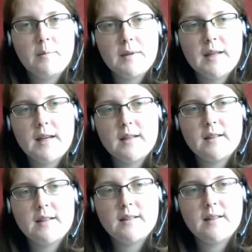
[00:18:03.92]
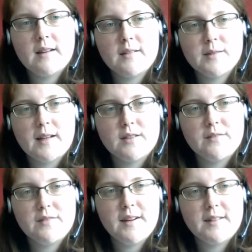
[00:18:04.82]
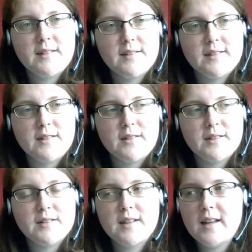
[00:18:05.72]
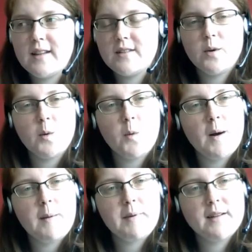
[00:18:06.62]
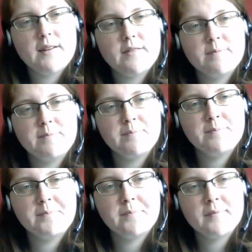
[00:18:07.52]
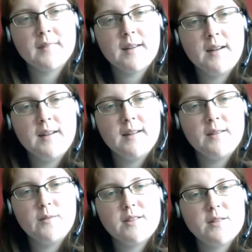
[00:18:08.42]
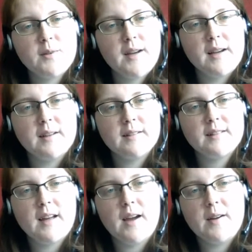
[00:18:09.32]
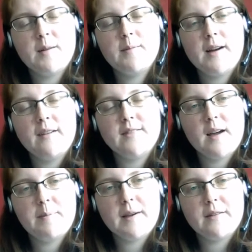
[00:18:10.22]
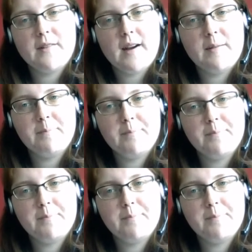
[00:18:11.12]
But then the next one down is 30 inches across, and that's not quite big enough, which is annoying. So I might have to get a bigger frame,